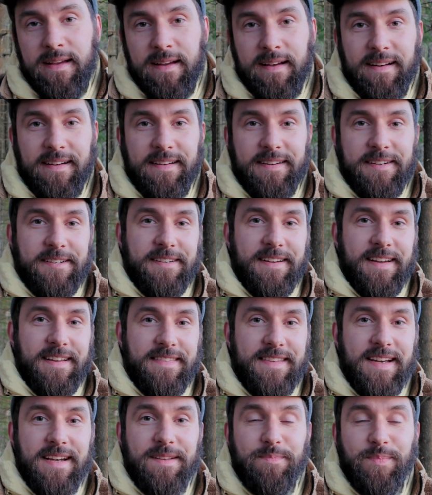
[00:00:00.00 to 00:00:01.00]

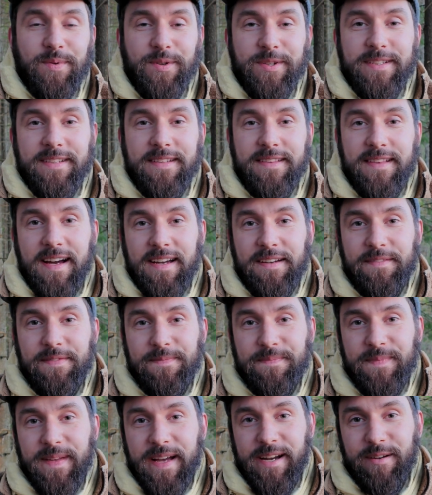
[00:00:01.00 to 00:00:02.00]
At that point in life,
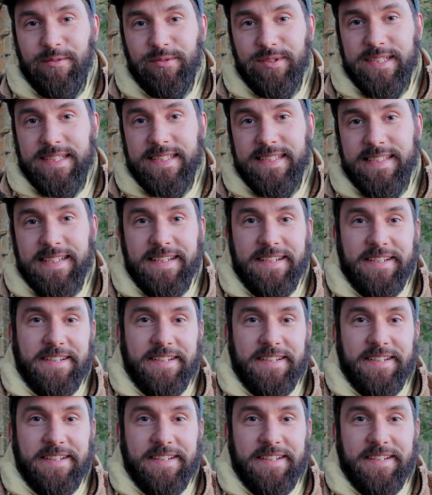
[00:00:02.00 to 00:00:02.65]
I was